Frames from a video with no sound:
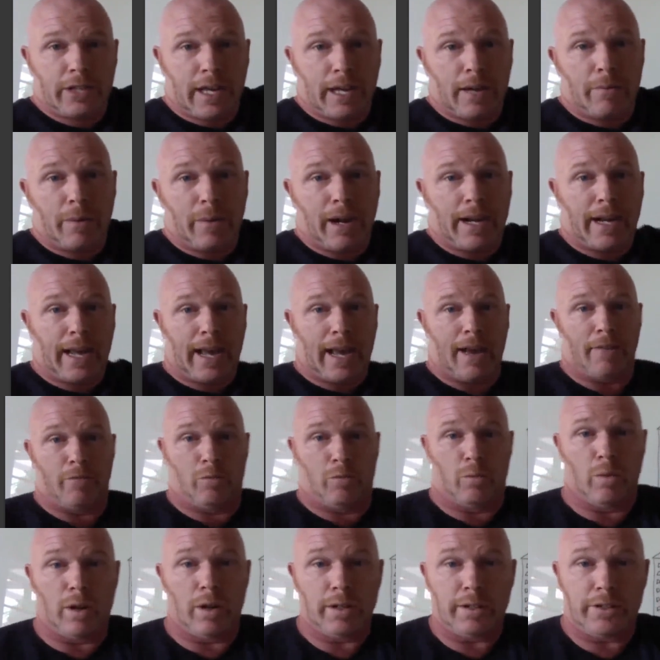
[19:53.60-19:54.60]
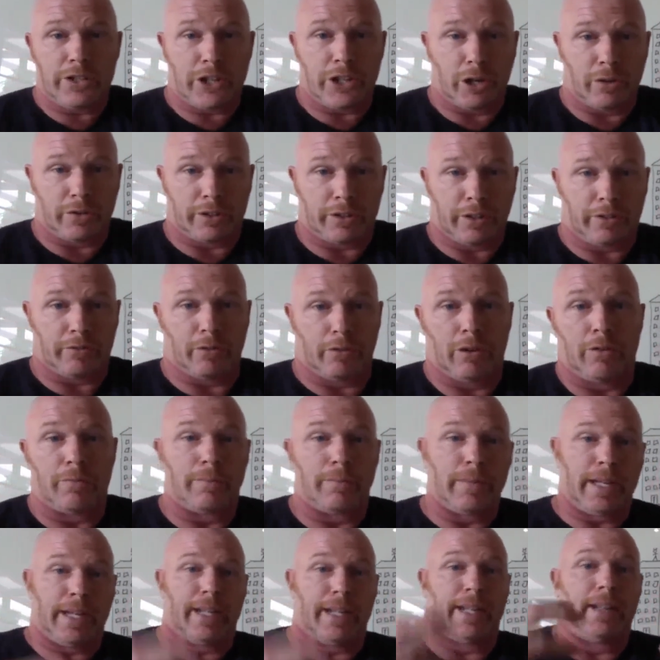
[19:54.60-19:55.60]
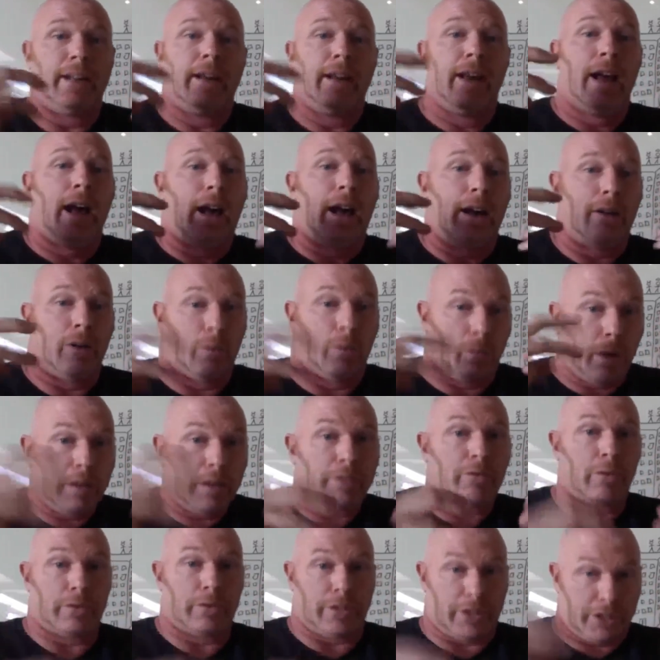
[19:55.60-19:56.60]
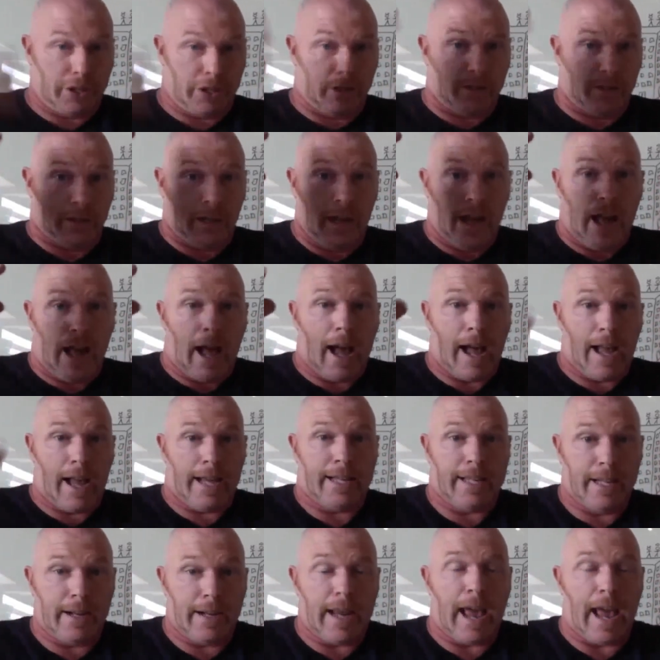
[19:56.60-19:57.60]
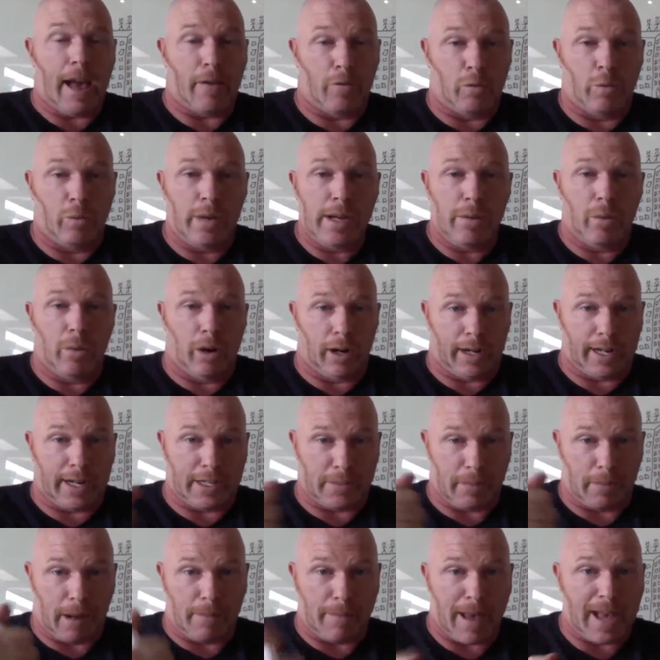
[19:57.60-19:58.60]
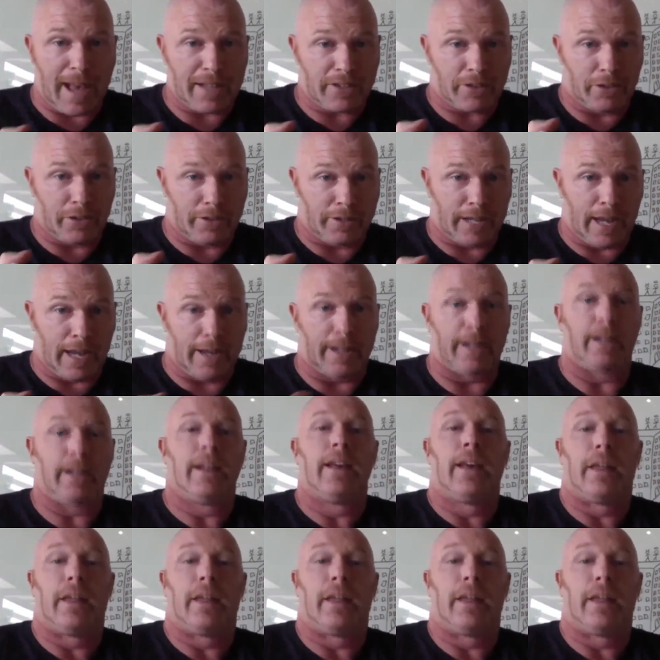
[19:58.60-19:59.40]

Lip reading: a way to have one choke to throat, or one throat to choke. I can have WeWork as my master tenant.